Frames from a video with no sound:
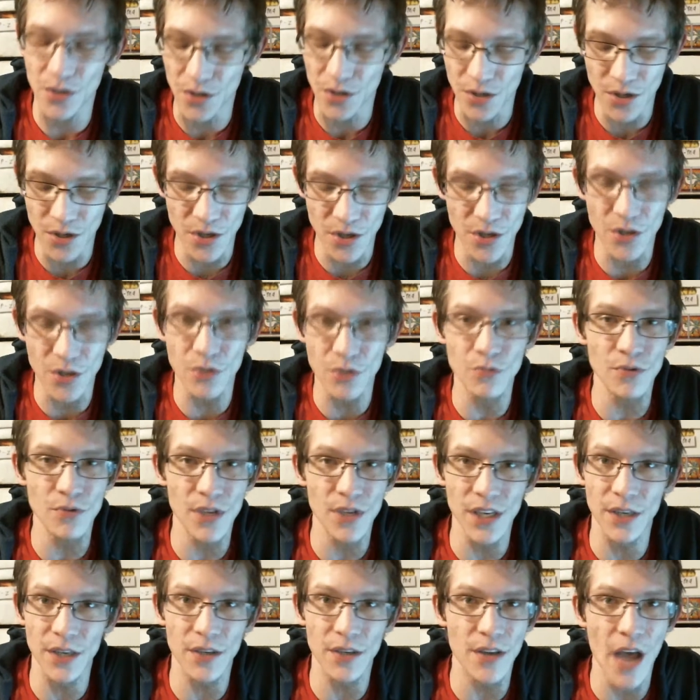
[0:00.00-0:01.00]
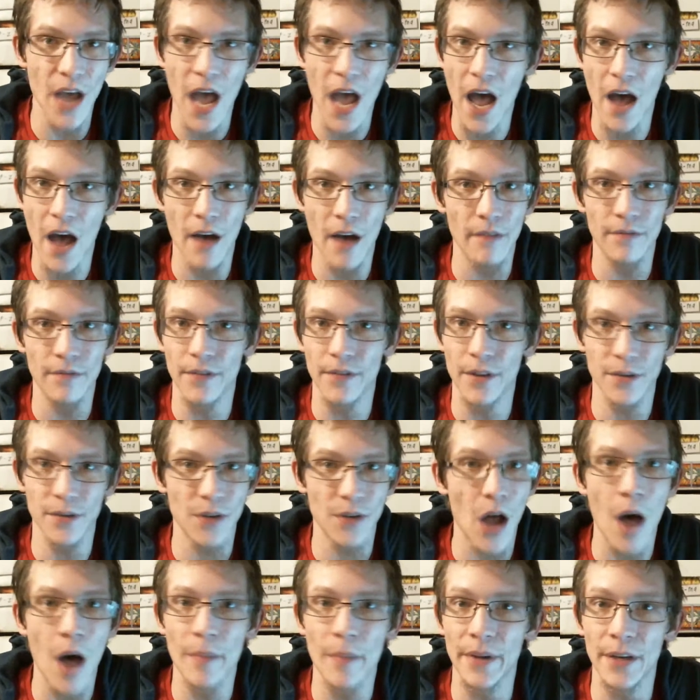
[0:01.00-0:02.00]
you need to have this
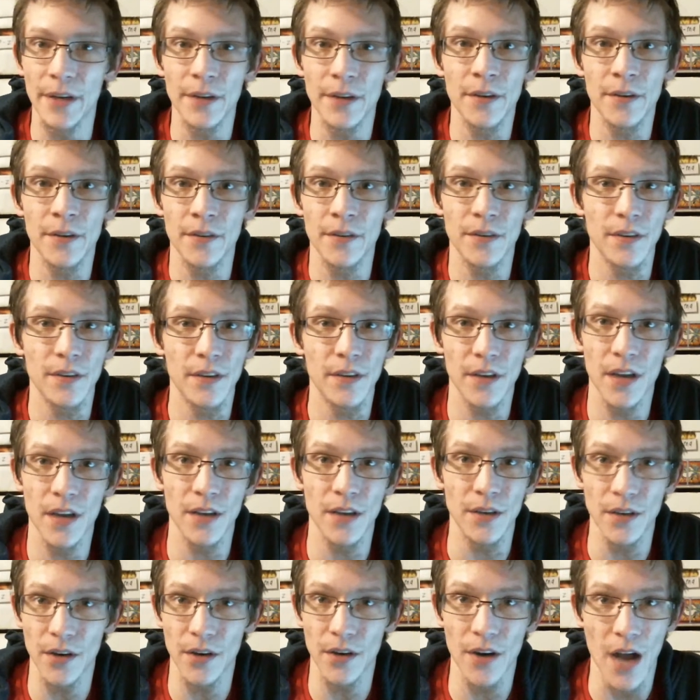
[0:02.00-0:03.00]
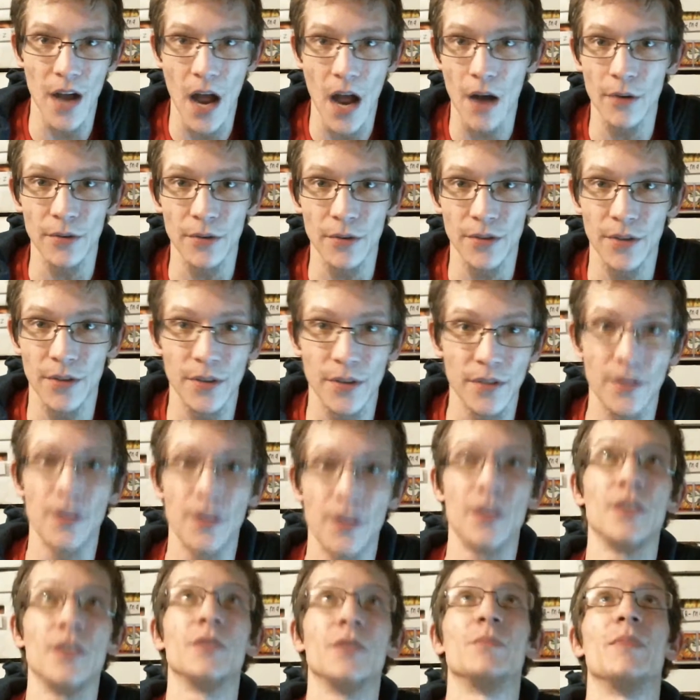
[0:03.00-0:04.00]
comic in your house, because
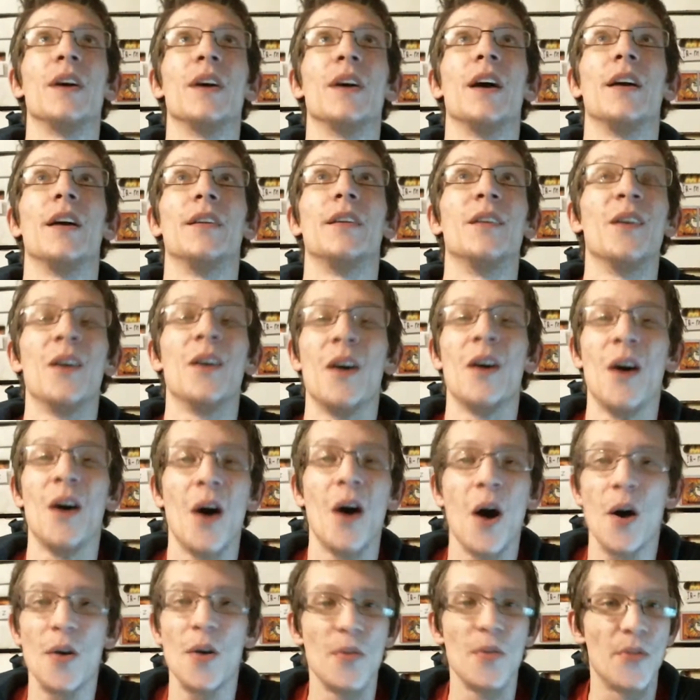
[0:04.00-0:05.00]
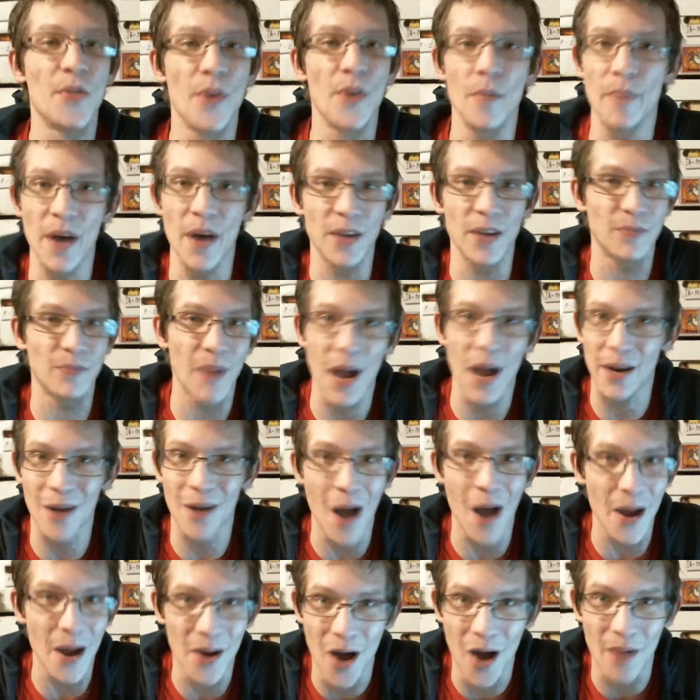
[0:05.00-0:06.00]
it has been the best bad
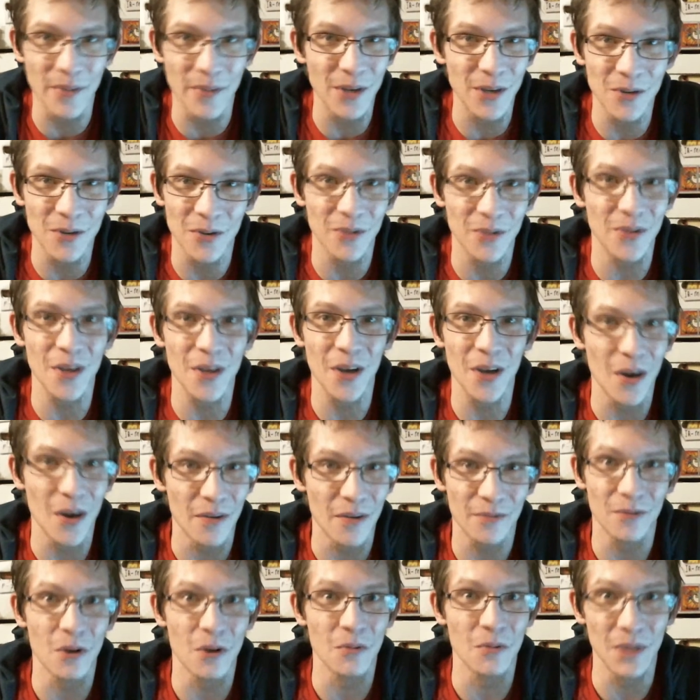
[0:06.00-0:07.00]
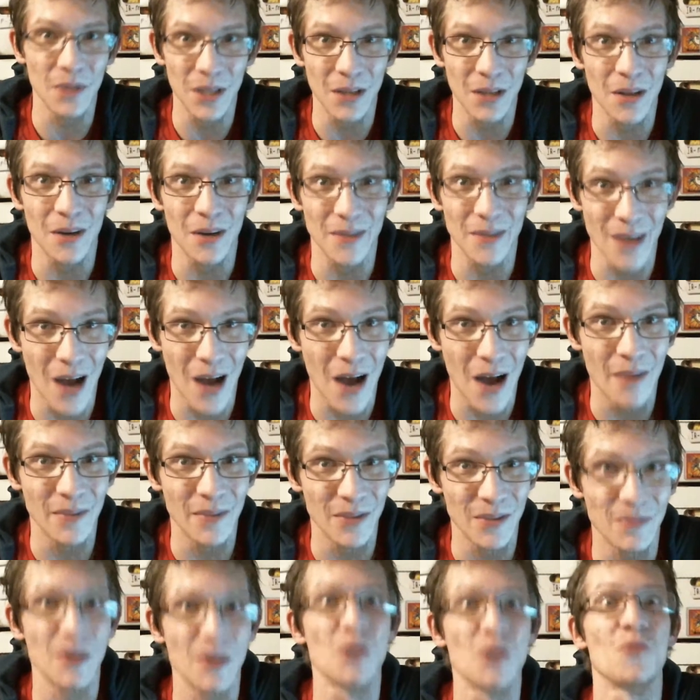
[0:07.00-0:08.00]
guy comic you can think of for a really long time.
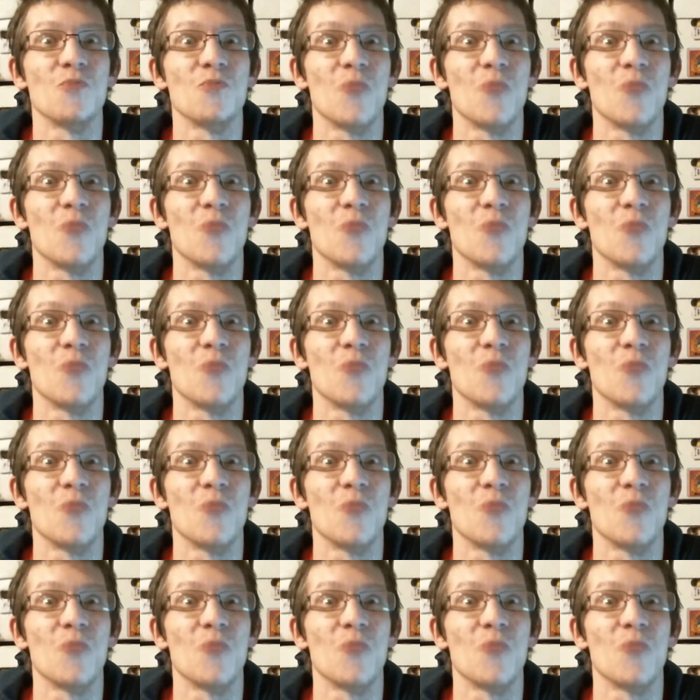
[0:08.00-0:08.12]
It's been